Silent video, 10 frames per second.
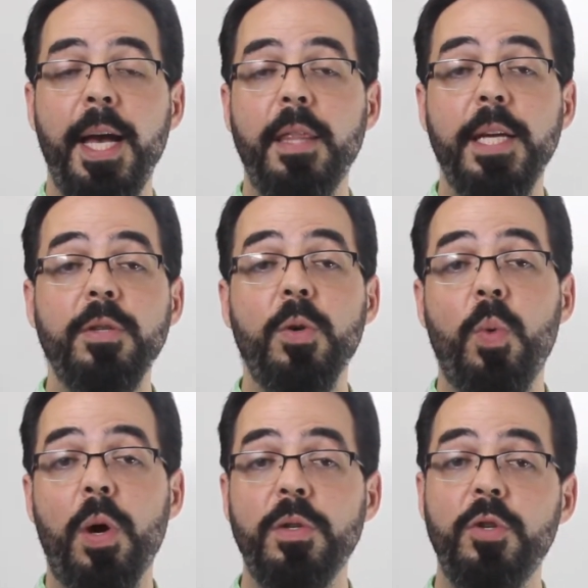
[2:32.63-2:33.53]
These are
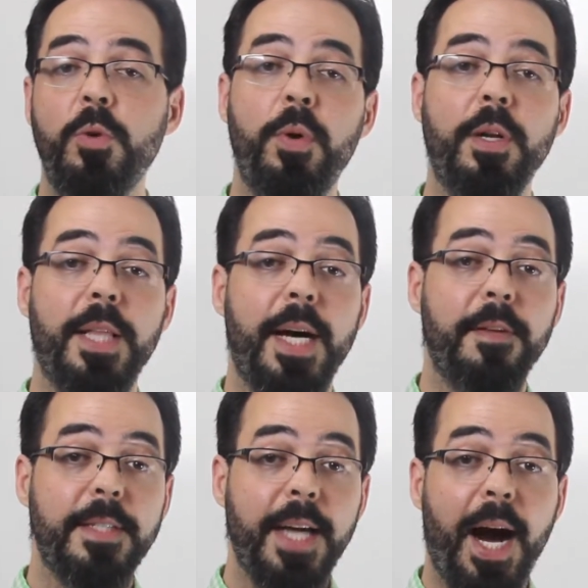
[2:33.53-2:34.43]
works you put a lot
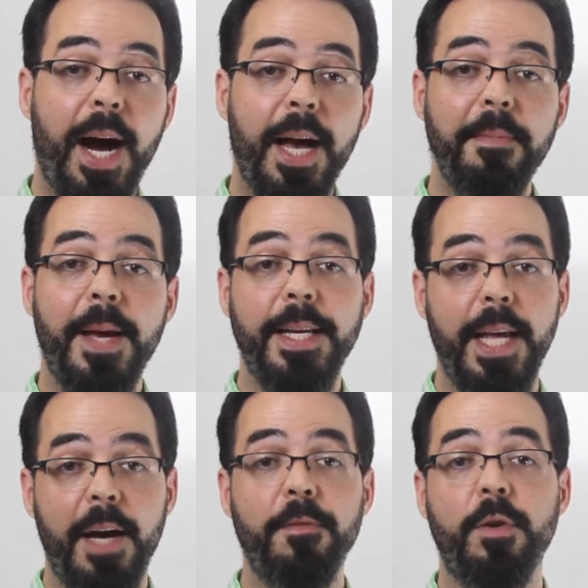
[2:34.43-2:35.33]
of time and
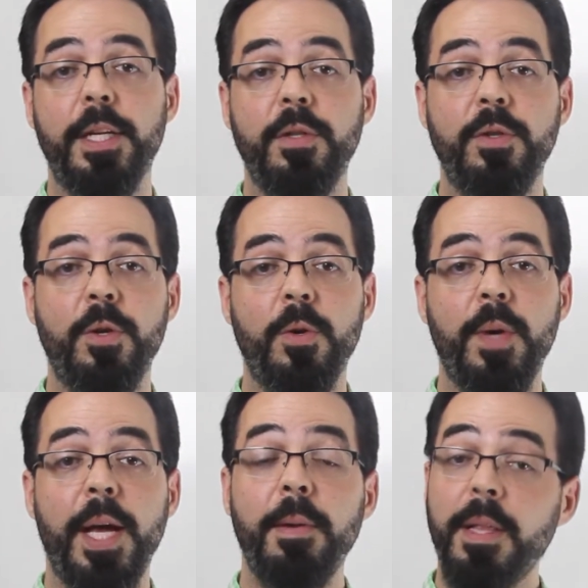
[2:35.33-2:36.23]
effort
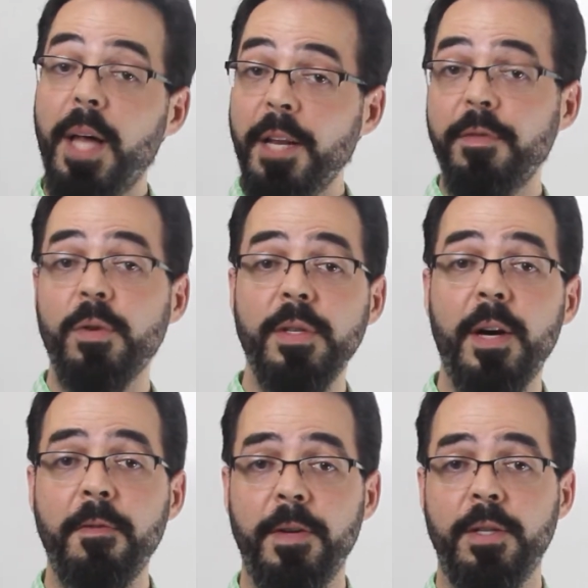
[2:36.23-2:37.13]
into and a lot of
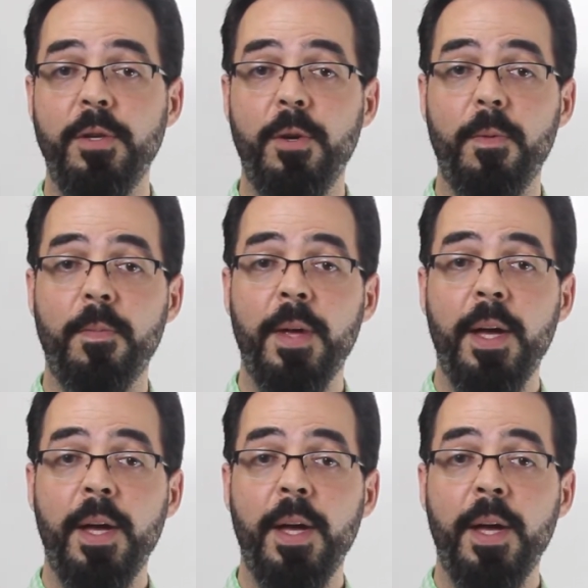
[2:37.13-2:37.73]
yourself into.